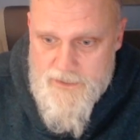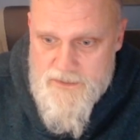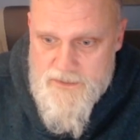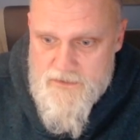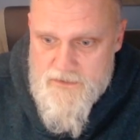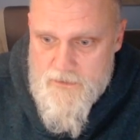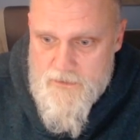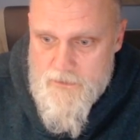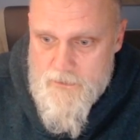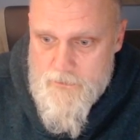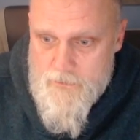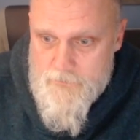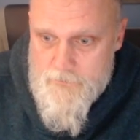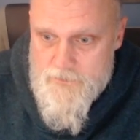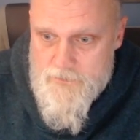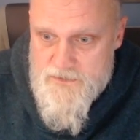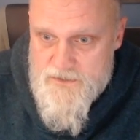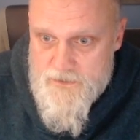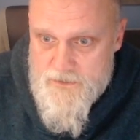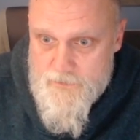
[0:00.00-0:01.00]
on
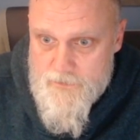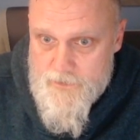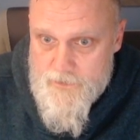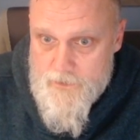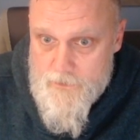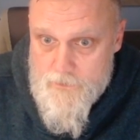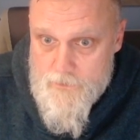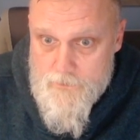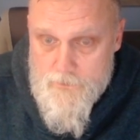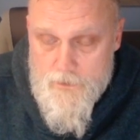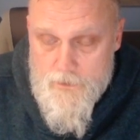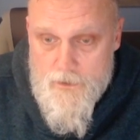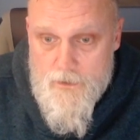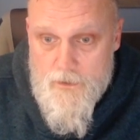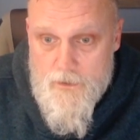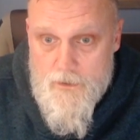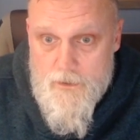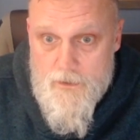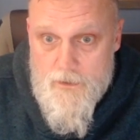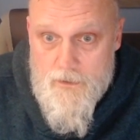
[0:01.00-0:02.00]
scenario
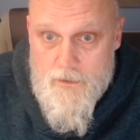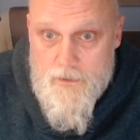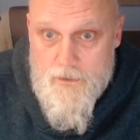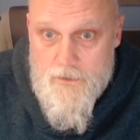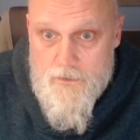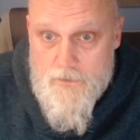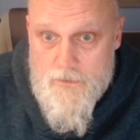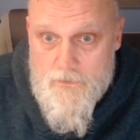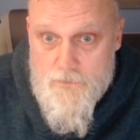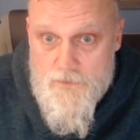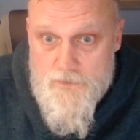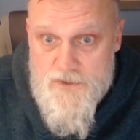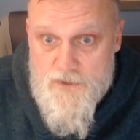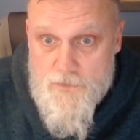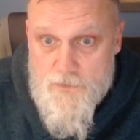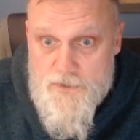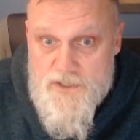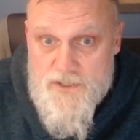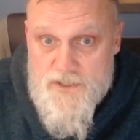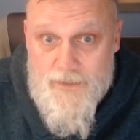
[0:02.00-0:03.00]

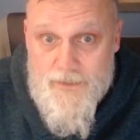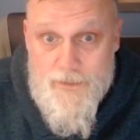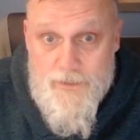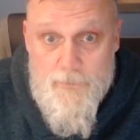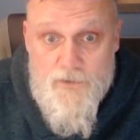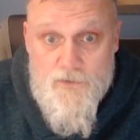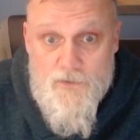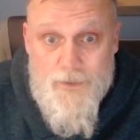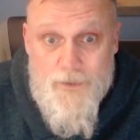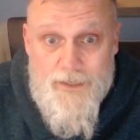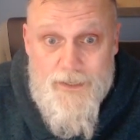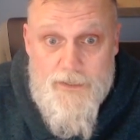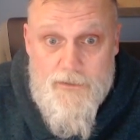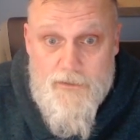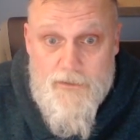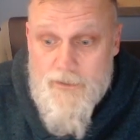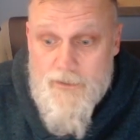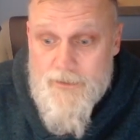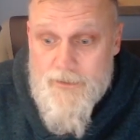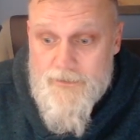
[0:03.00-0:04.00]
Großdeutschland number 20, the
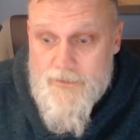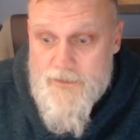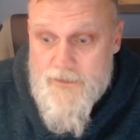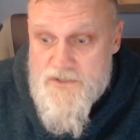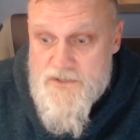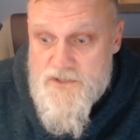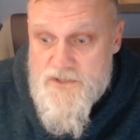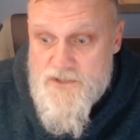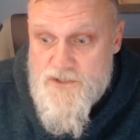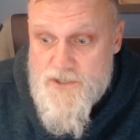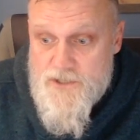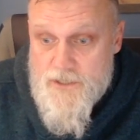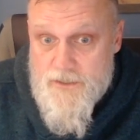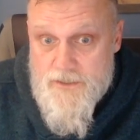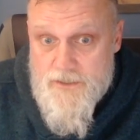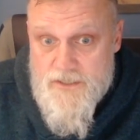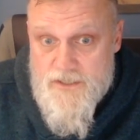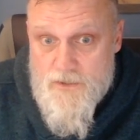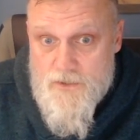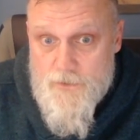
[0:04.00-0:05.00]
nut that is
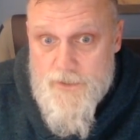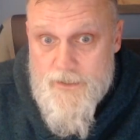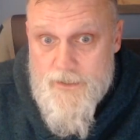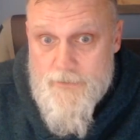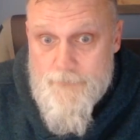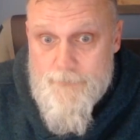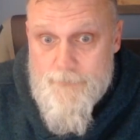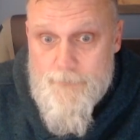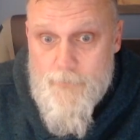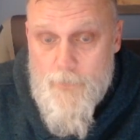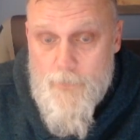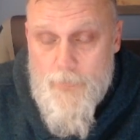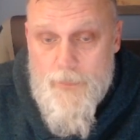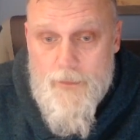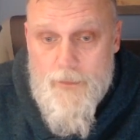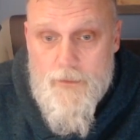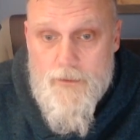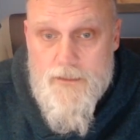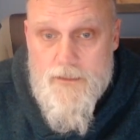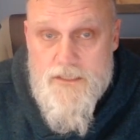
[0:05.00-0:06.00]
Cherkaskoye.
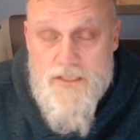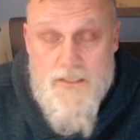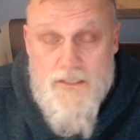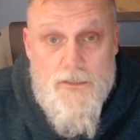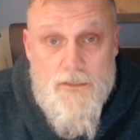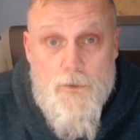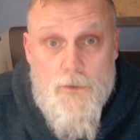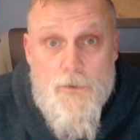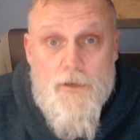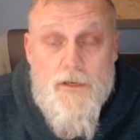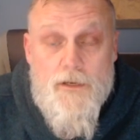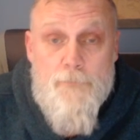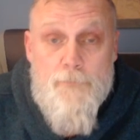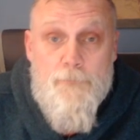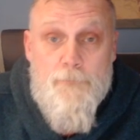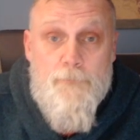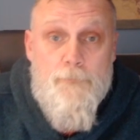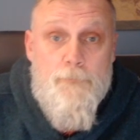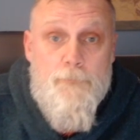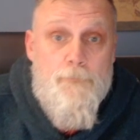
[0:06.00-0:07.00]
It's in the Lone Canuck
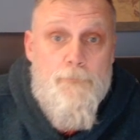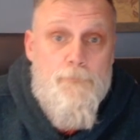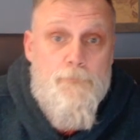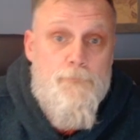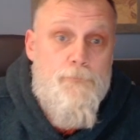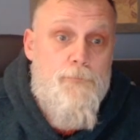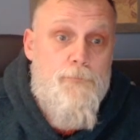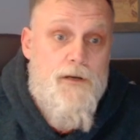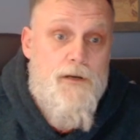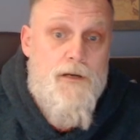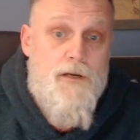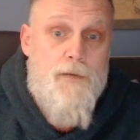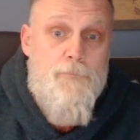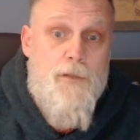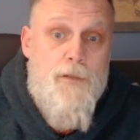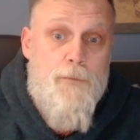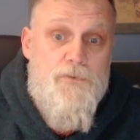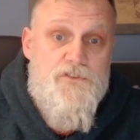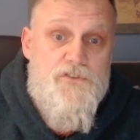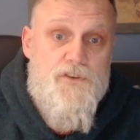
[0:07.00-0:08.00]

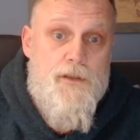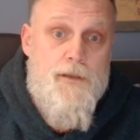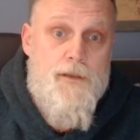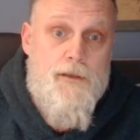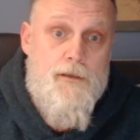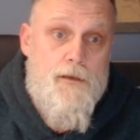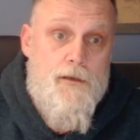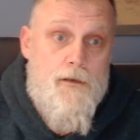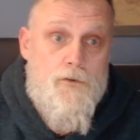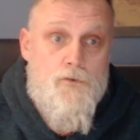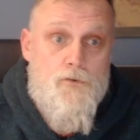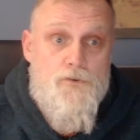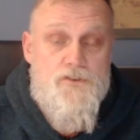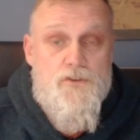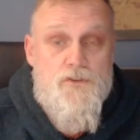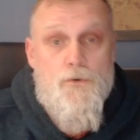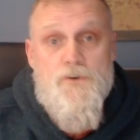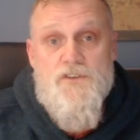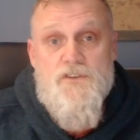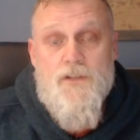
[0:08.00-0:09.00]
Publishing
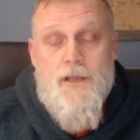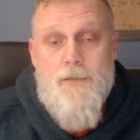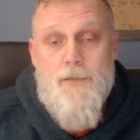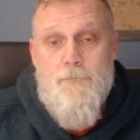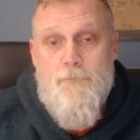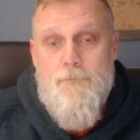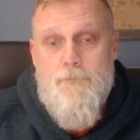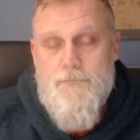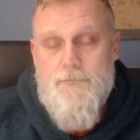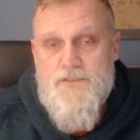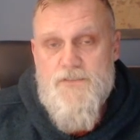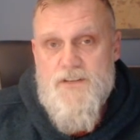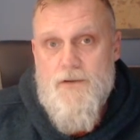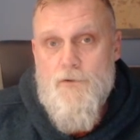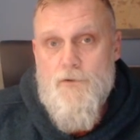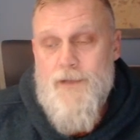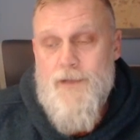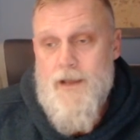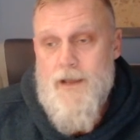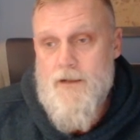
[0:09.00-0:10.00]
Großdeutschland scenario
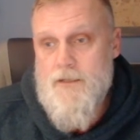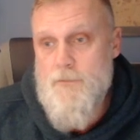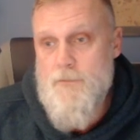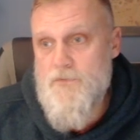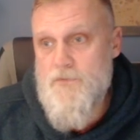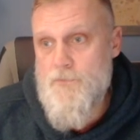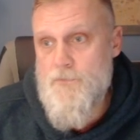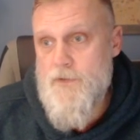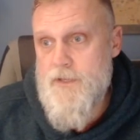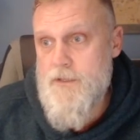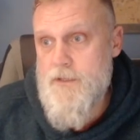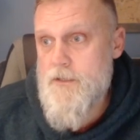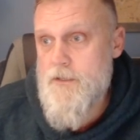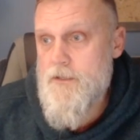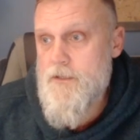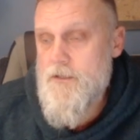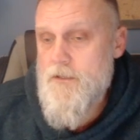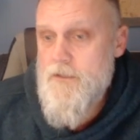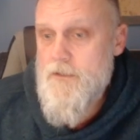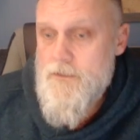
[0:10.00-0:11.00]
pack number 3.
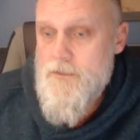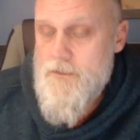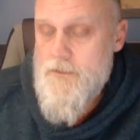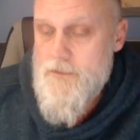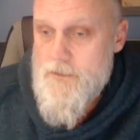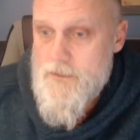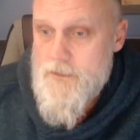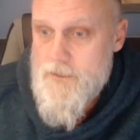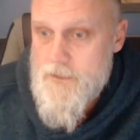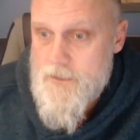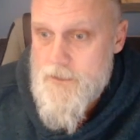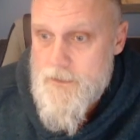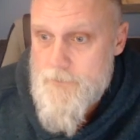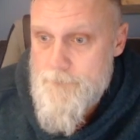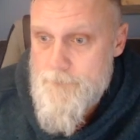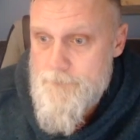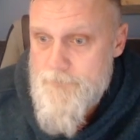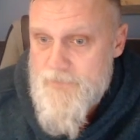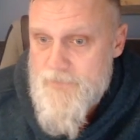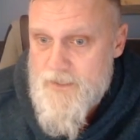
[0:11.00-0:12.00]

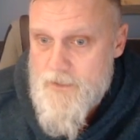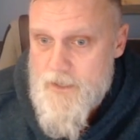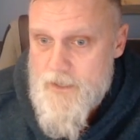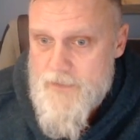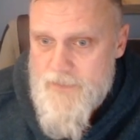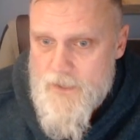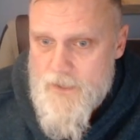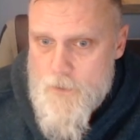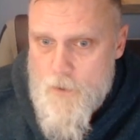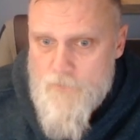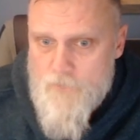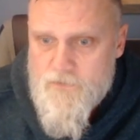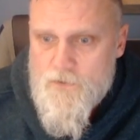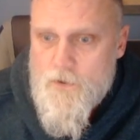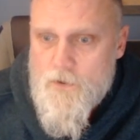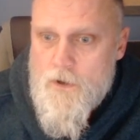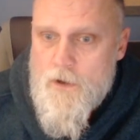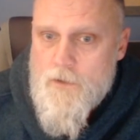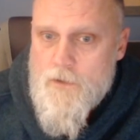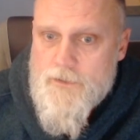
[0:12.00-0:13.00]
I think
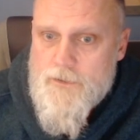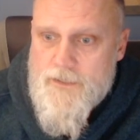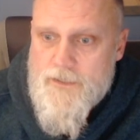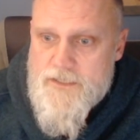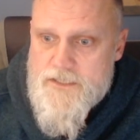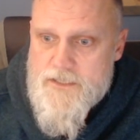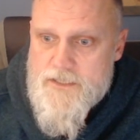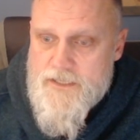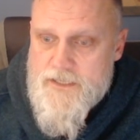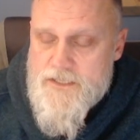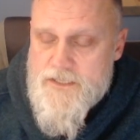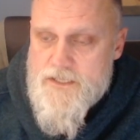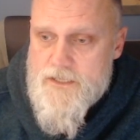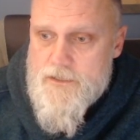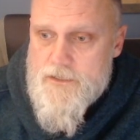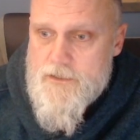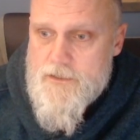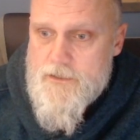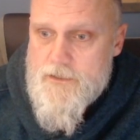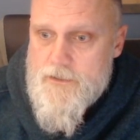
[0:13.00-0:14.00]
overall it's
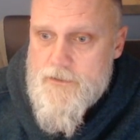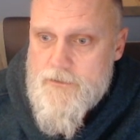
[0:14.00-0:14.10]
a